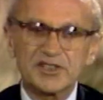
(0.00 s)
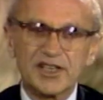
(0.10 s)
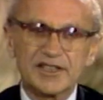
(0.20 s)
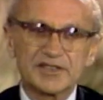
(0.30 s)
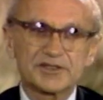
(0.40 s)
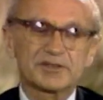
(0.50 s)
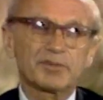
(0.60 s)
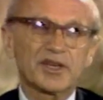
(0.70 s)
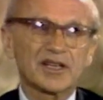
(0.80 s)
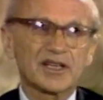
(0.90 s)
debt are you
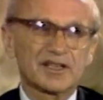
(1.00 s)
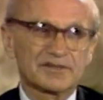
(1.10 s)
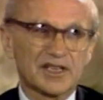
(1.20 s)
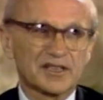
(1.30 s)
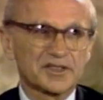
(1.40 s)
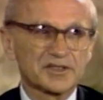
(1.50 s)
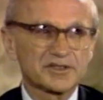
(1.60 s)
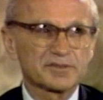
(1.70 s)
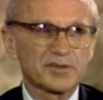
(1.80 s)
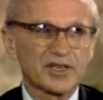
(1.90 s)
speaking of now? Are you
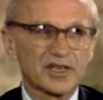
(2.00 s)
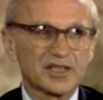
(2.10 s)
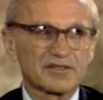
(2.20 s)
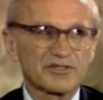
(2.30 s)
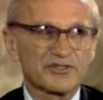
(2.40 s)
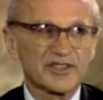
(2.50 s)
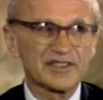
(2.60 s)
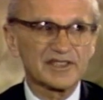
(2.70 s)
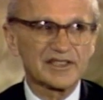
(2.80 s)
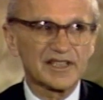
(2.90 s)
speaking of the
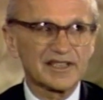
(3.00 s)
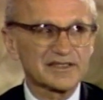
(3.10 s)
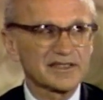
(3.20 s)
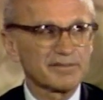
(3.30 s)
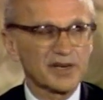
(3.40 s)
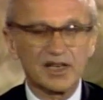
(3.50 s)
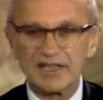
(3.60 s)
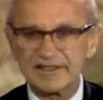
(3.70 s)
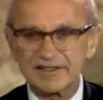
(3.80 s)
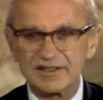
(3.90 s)
funded debt, the
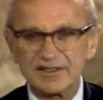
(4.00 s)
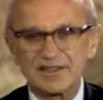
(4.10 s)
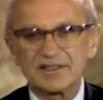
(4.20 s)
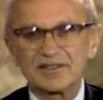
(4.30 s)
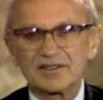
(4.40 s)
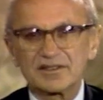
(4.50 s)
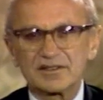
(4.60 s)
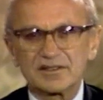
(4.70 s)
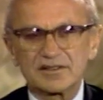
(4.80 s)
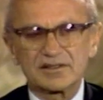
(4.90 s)
bonds? The funded
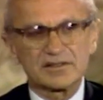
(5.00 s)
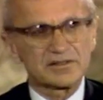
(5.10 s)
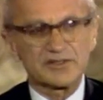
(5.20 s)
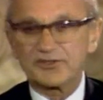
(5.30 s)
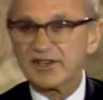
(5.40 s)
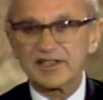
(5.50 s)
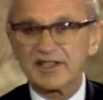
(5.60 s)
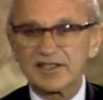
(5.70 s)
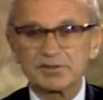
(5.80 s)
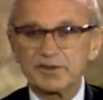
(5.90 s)
debts. The funded
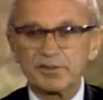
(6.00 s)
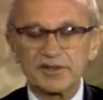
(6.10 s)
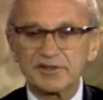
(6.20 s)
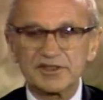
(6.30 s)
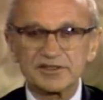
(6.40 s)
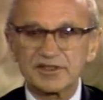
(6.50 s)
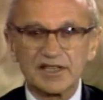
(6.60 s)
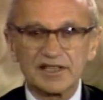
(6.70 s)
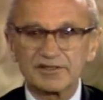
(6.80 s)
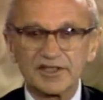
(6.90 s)
debts, we've been reducing
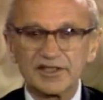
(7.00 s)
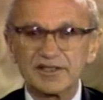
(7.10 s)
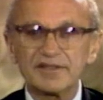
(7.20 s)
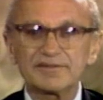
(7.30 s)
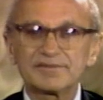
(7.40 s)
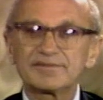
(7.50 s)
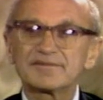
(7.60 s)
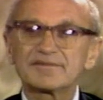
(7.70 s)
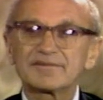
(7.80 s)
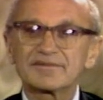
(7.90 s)
it every year.
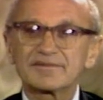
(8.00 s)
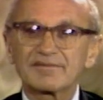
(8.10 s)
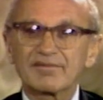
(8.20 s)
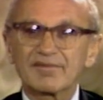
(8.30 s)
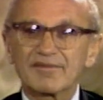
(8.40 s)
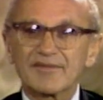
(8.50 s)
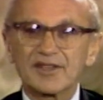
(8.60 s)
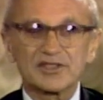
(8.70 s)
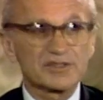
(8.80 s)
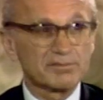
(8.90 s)

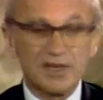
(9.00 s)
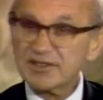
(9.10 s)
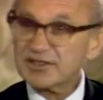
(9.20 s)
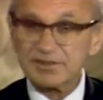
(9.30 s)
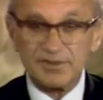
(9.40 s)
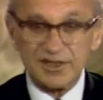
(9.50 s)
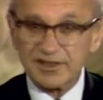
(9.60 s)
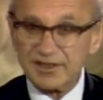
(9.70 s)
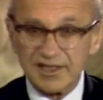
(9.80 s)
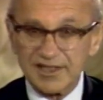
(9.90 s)
It's much
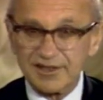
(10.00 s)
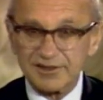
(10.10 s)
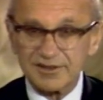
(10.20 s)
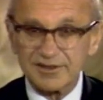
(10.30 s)
smaller now